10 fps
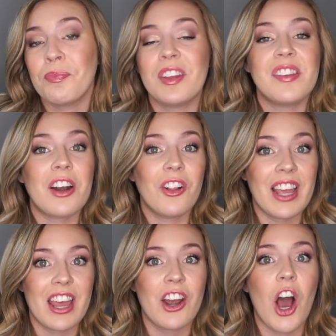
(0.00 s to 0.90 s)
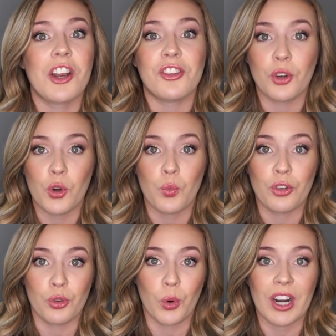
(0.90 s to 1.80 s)
settle in on a certain
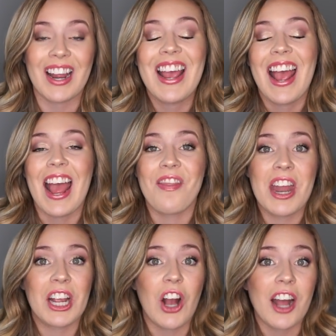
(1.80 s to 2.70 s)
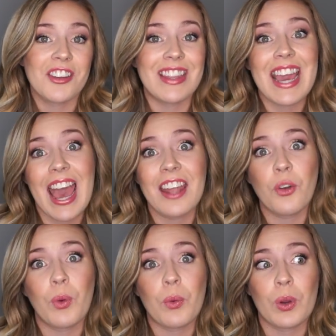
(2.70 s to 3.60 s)
resort, and then it got to the end
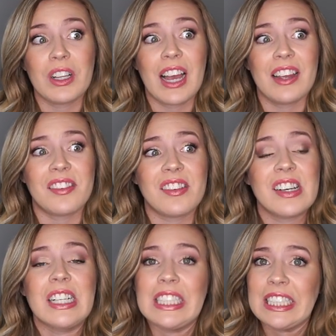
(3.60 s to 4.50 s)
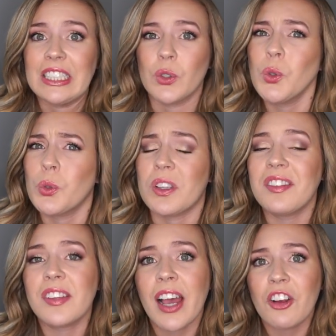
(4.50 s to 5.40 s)
and we realized, ooh,
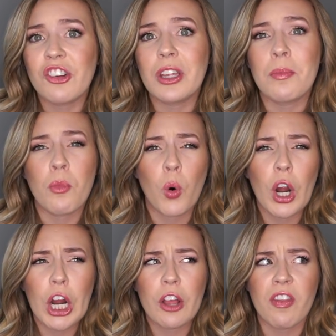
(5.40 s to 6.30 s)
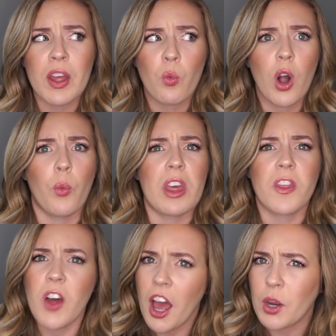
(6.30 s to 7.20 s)
this is actually more than what we
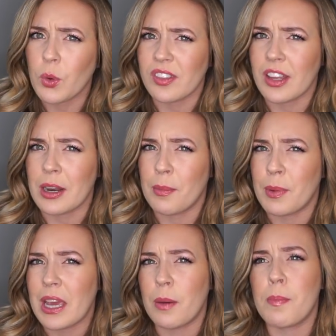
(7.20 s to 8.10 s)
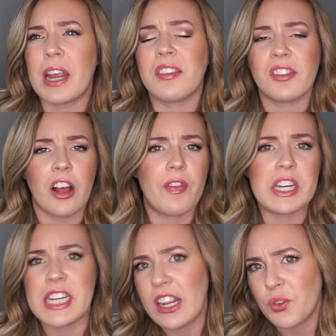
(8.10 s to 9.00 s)
thought it was gonna be based on the
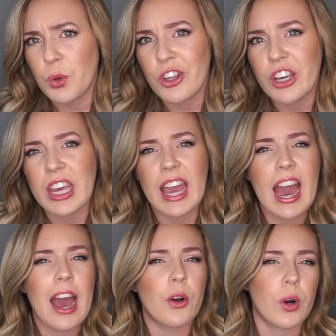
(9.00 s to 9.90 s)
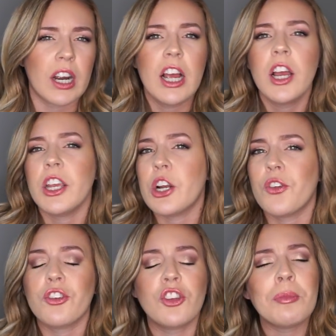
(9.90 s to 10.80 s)
dates we're looking at, or, you know,
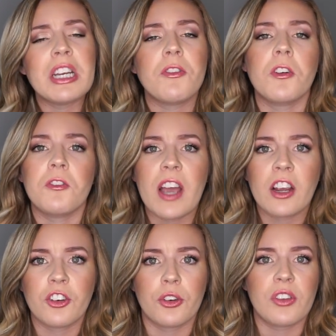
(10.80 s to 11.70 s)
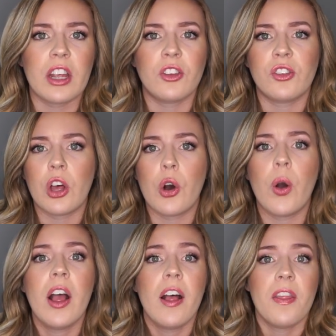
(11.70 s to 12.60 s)
there's so many different factors. And
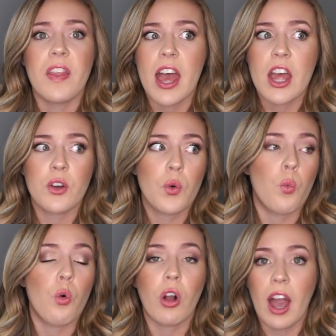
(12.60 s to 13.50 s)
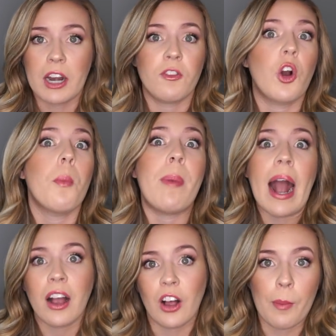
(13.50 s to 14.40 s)
so then we'll kind of go
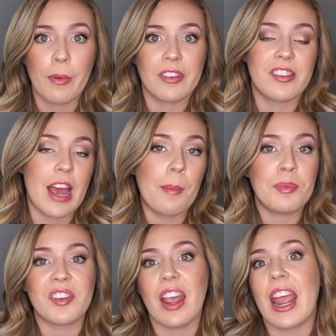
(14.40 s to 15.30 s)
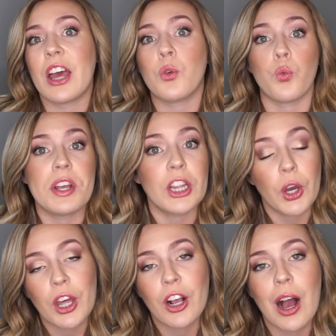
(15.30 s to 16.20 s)
back a couple steps and
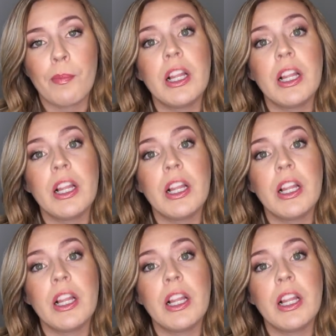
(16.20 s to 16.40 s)
relook at a couple